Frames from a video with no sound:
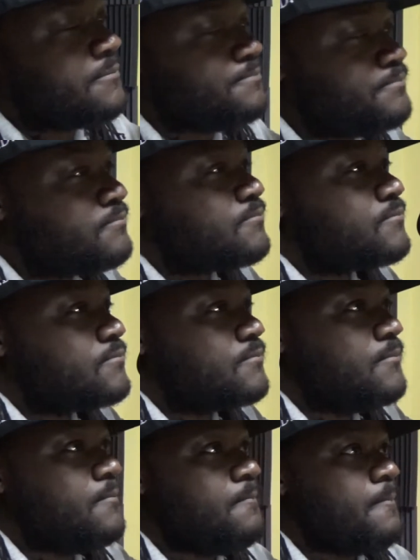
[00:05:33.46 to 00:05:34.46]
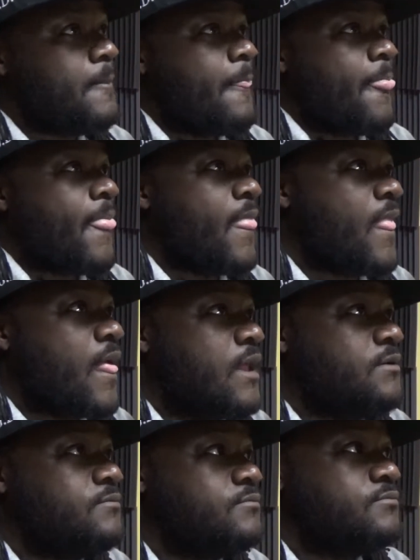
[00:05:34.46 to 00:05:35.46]
I have worked with a few
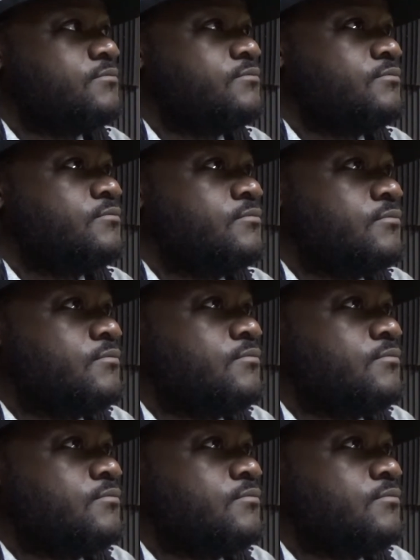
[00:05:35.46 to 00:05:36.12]
videographers in the past 3